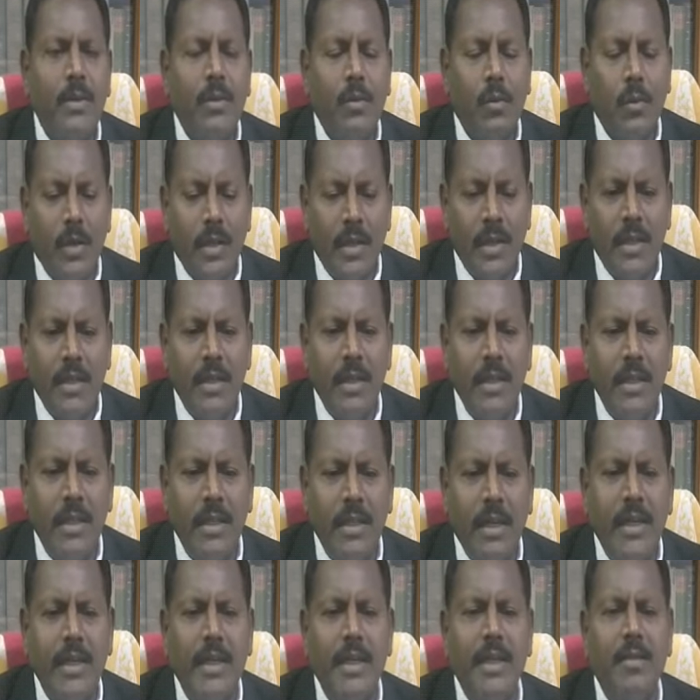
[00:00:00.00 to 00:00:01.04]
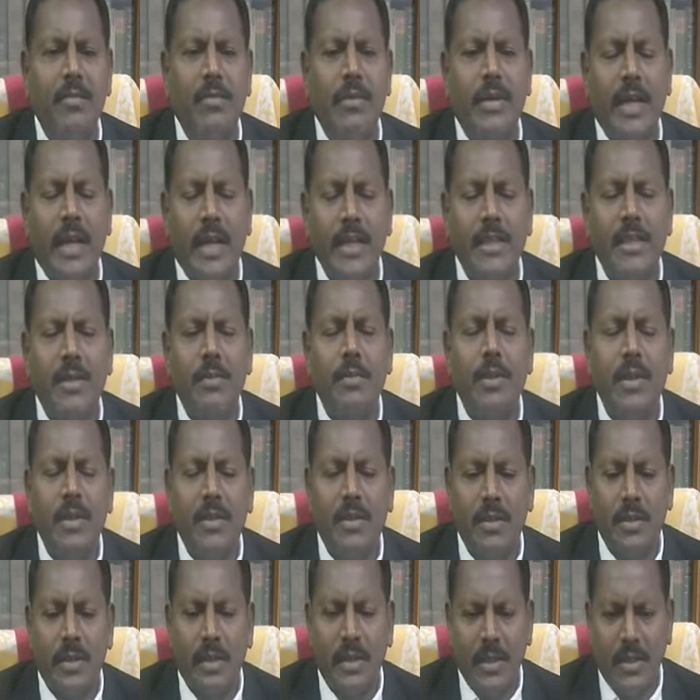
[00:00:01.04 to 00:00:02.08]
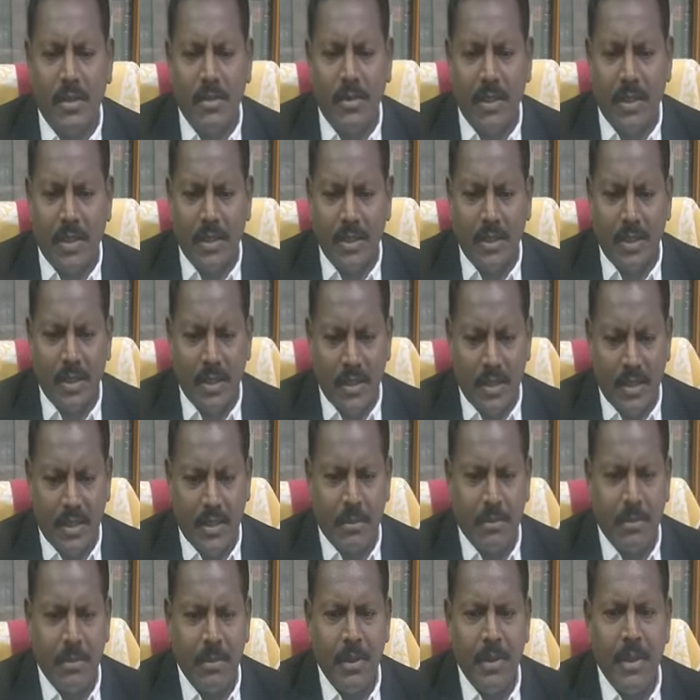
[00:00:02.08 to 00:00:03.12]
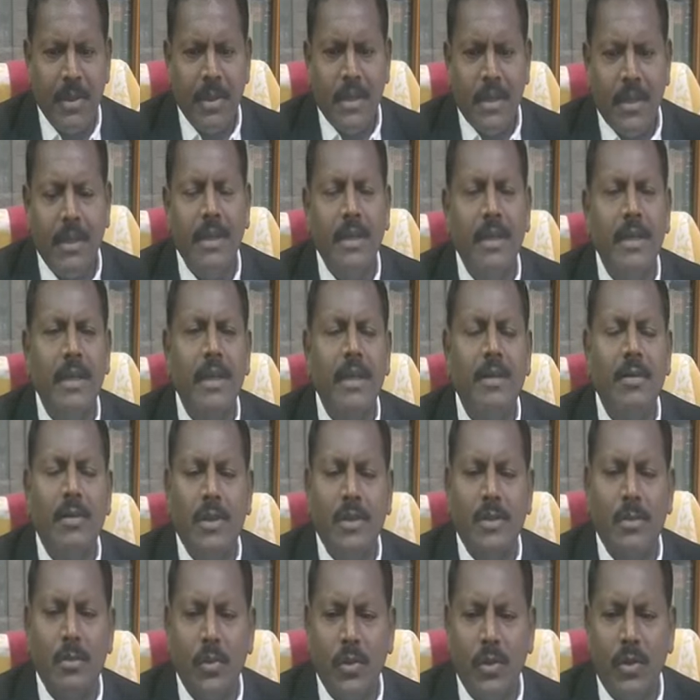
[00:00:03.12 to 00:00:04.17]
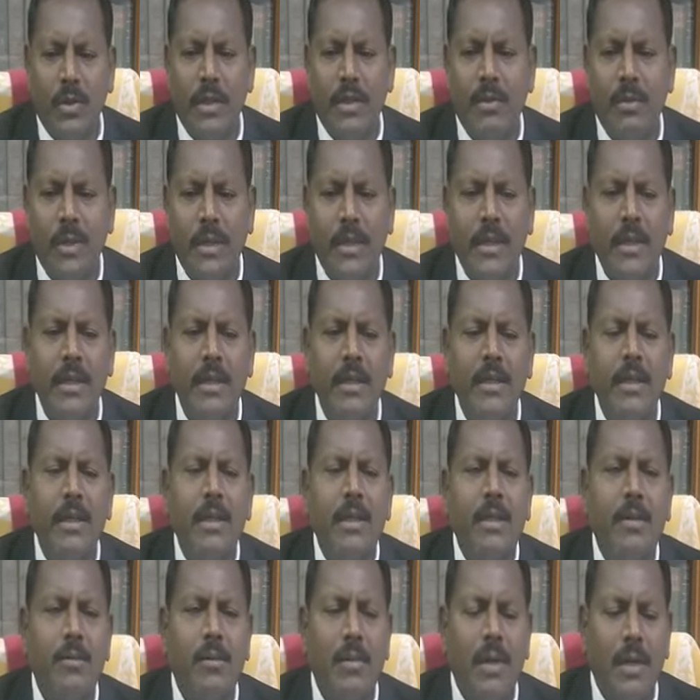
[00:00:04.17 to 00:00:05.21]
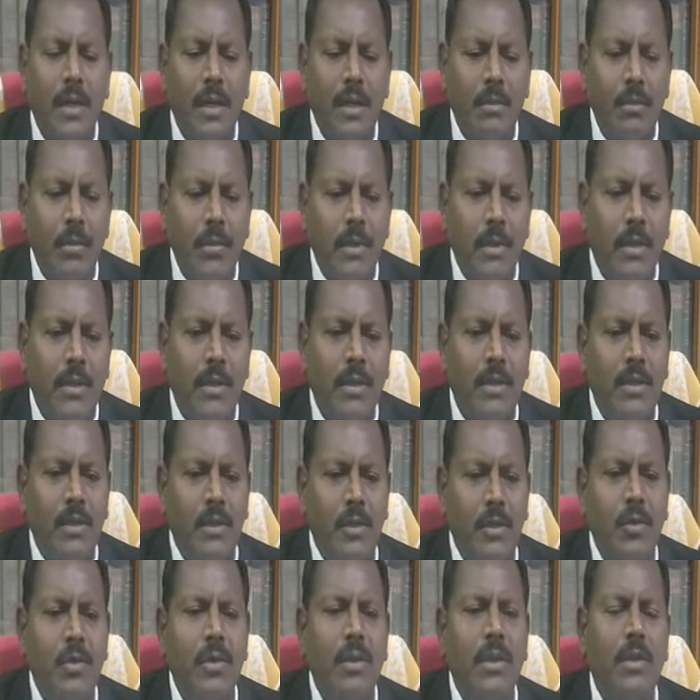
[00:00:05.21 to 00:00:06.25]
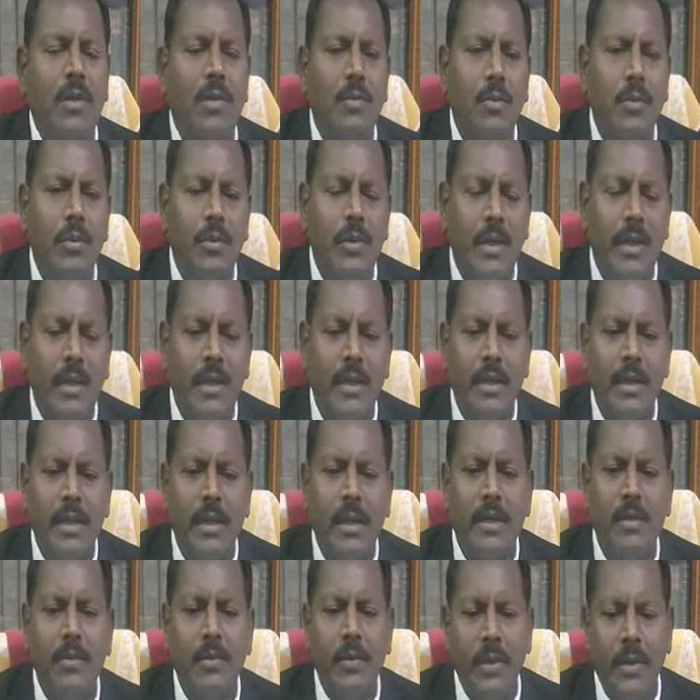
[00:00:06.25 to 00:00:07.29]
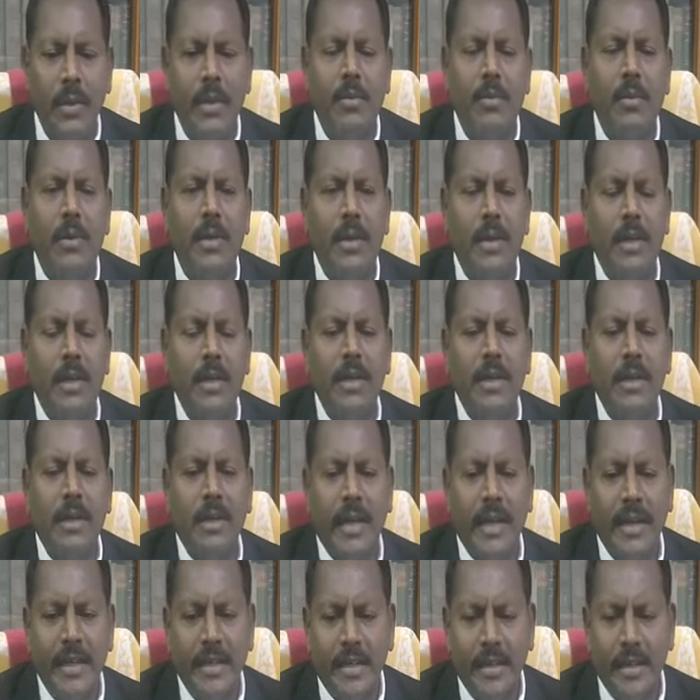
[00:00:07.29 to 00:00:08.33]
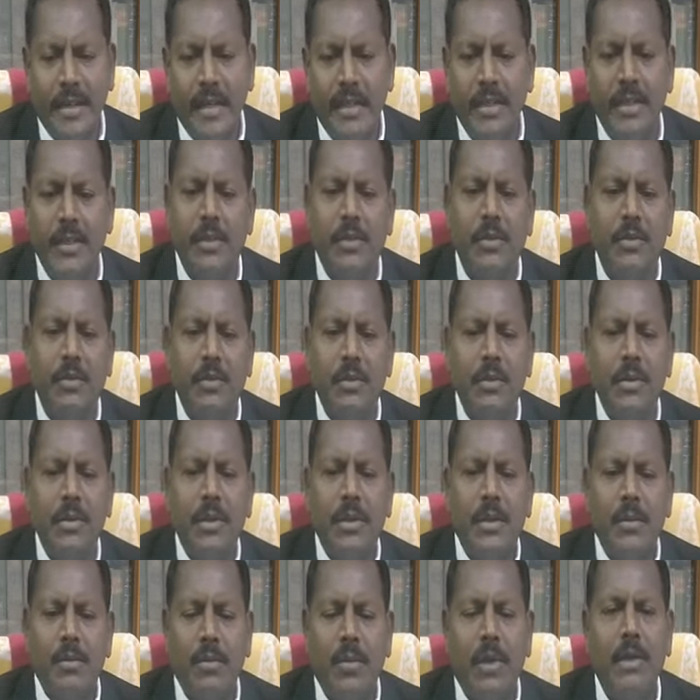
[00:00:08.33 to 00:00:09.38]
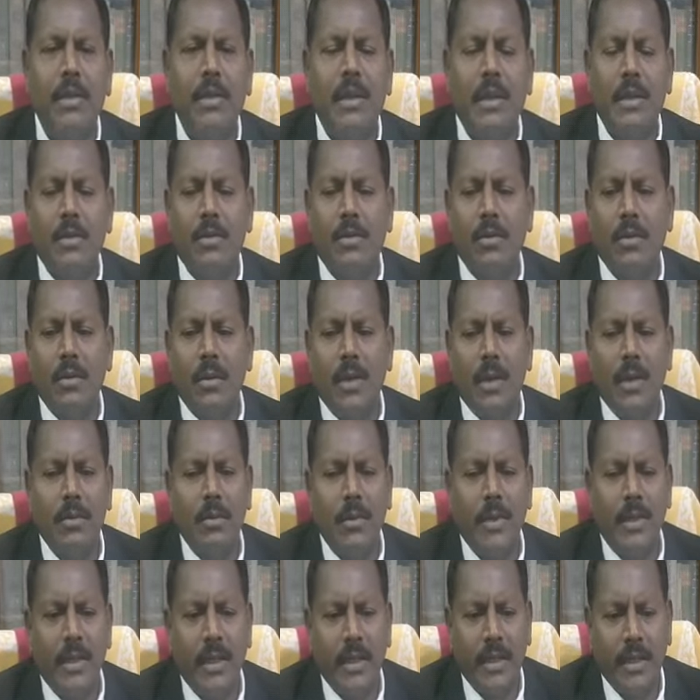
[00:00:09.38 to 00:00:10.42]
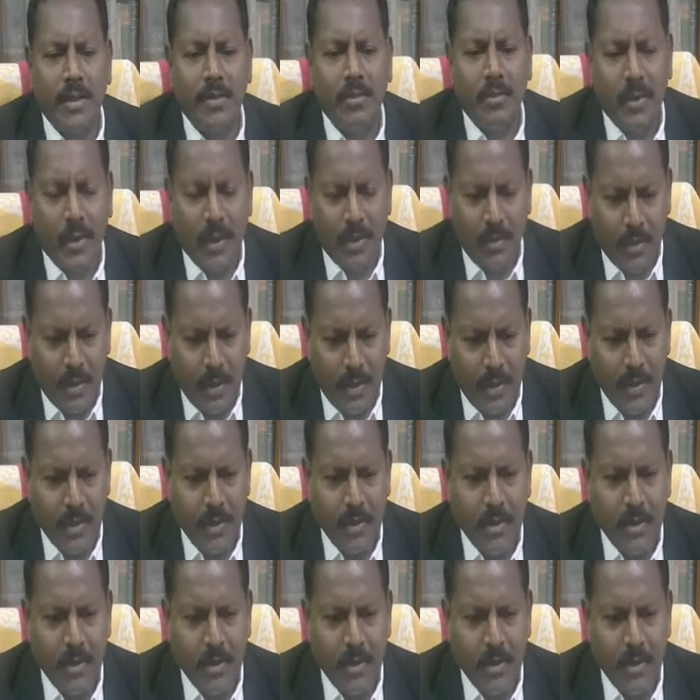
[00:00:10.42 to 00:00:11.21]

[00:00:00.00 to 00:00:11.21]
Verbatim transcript: Originally, the idea of caste-based reservation system in India was mooted by Mahatma Jyotirao Phule and William Hunter in 1982, but that could not be taken forward.